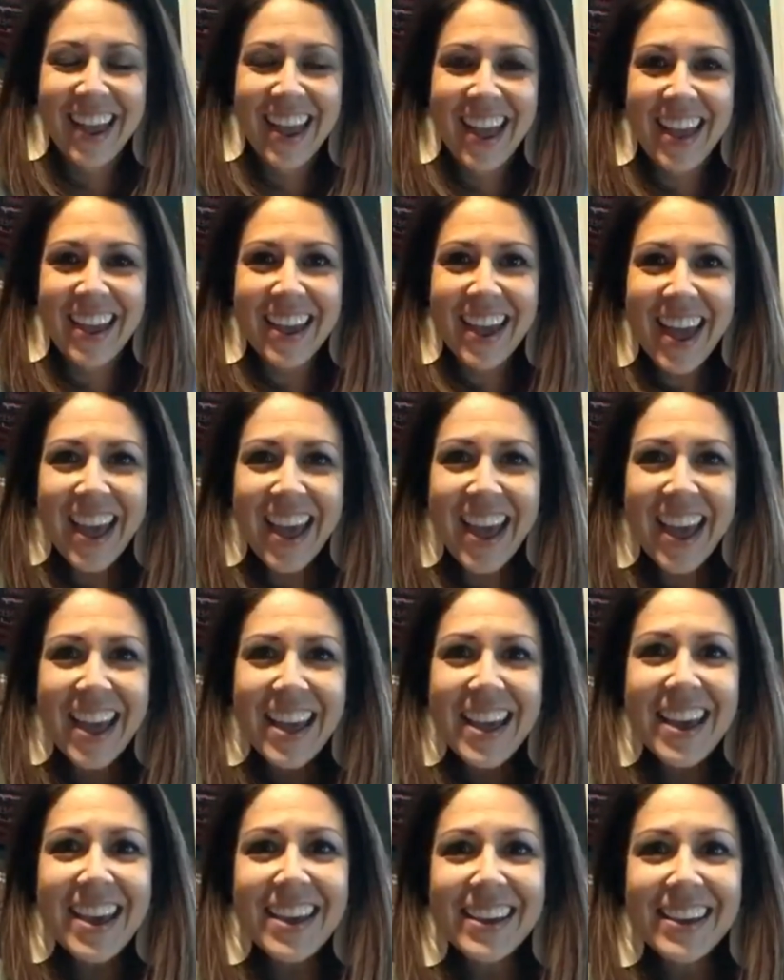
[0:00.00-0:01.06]

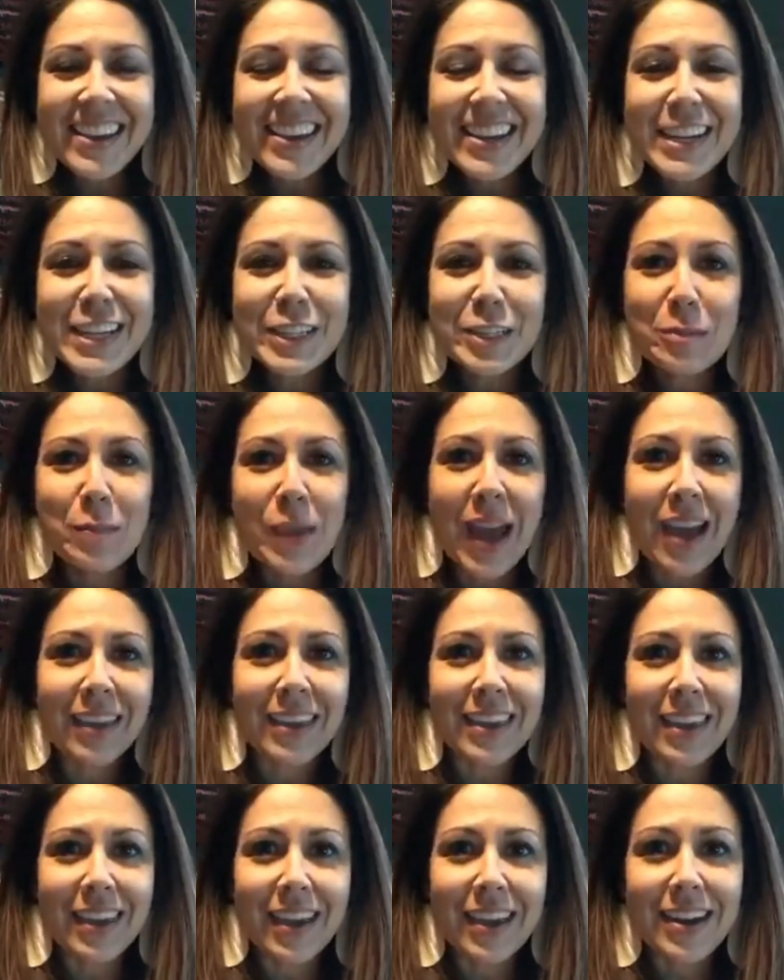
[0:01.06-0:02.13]
Hey, it is
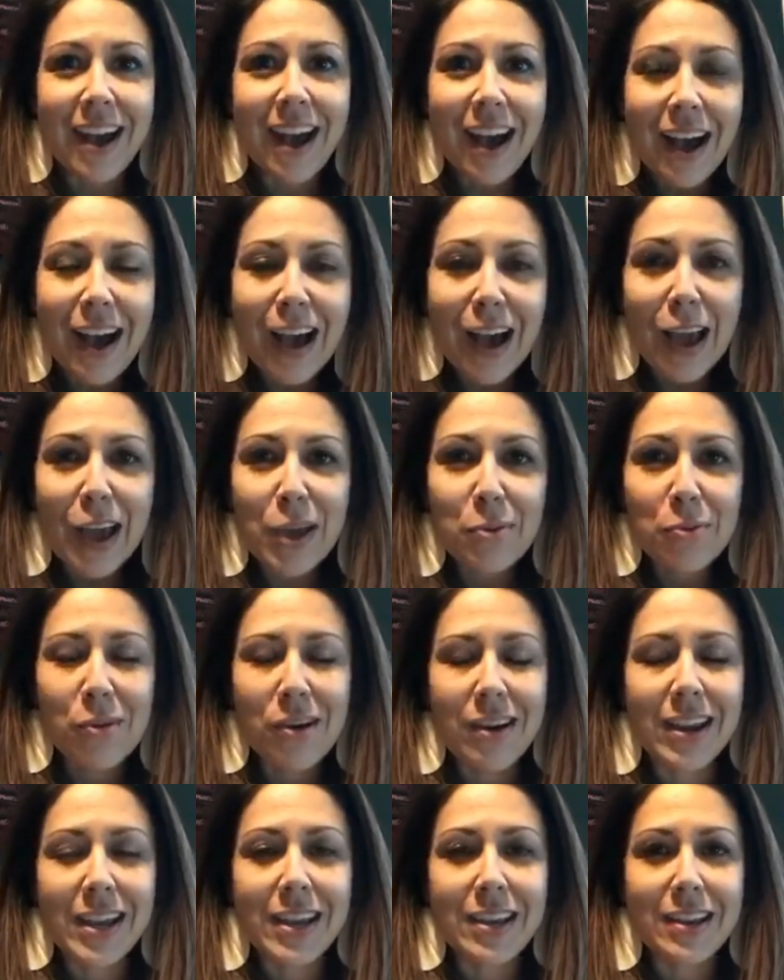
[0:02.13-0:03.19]
Becky, and I
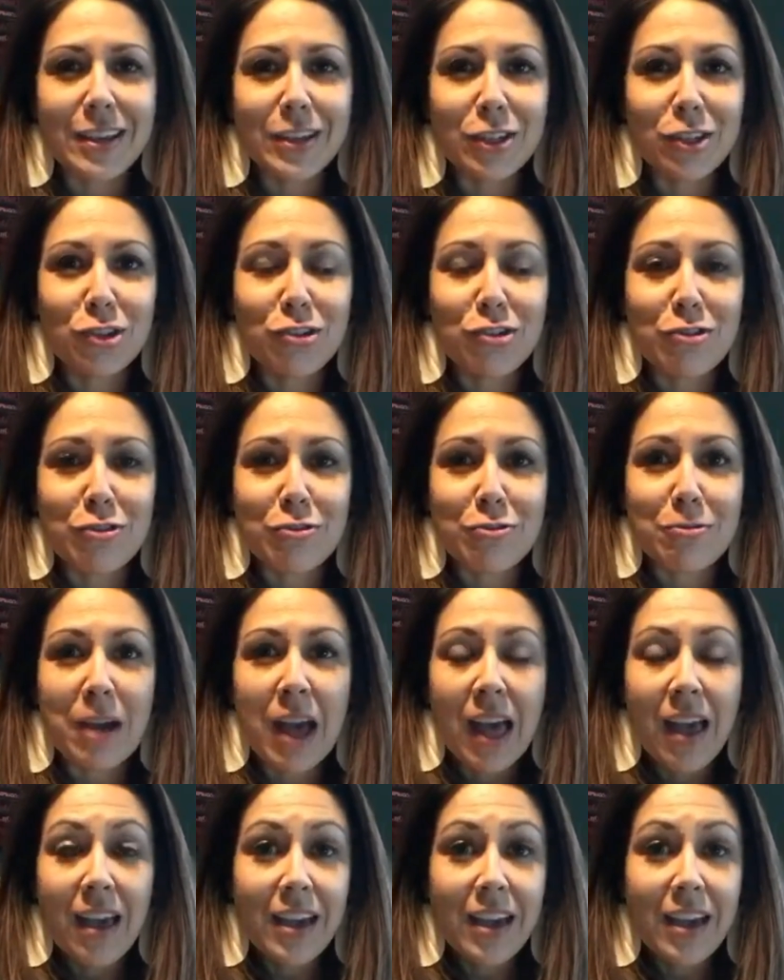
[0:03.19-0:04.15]
wanted to